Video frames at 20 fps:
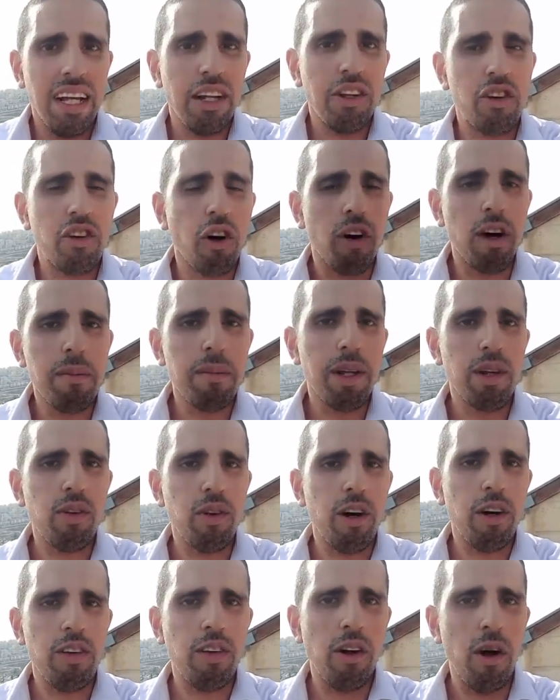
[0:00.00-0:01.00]

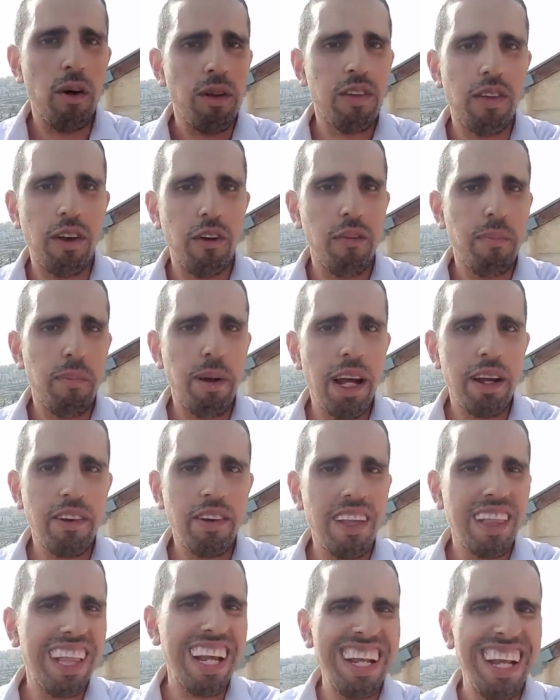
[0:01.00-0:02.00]
enjoyment, or our own
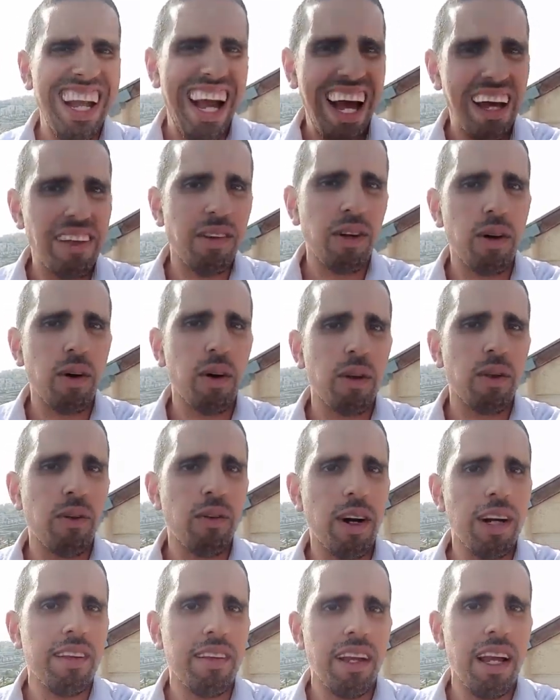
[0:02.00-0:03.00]
self-pleasure, then it hasn't got the
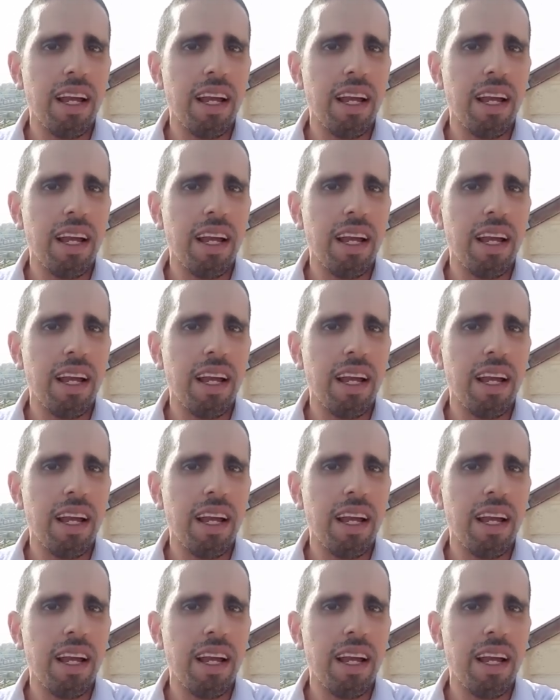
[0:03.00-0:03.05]
right